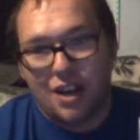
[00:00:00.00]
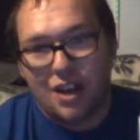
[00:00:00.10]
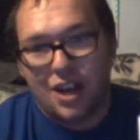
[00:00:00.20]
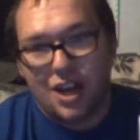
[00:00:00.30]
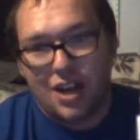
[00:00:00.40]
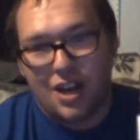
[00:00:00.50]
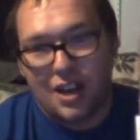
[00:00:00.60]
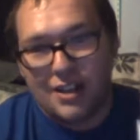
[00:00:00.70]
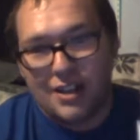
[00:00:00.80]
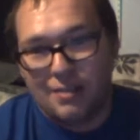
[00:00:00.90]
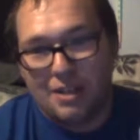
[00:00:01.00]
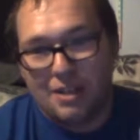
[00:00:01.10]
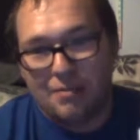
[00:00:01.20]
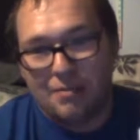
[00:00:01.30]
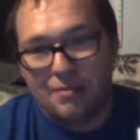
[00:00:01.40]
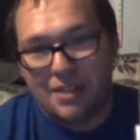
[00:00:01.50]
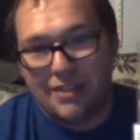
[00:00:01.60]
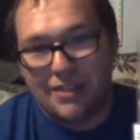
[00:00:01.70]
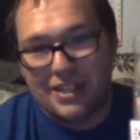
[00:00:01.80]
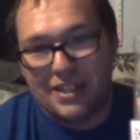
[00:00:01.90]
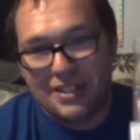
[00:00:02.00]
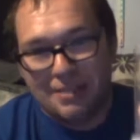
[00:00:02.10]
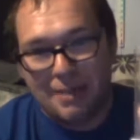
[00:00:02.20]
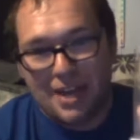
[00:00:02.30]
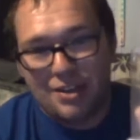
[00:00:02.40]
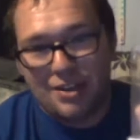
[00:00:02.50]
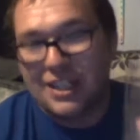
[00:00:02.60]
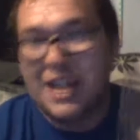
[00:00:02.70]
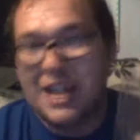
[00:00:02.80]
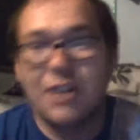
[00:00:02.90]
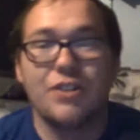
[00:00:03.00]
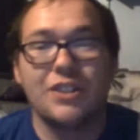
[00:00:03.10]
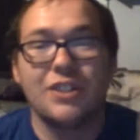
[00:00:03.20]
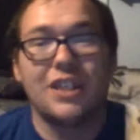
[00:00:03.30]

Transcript: uh, Isabelle coming into Smash because I know there's a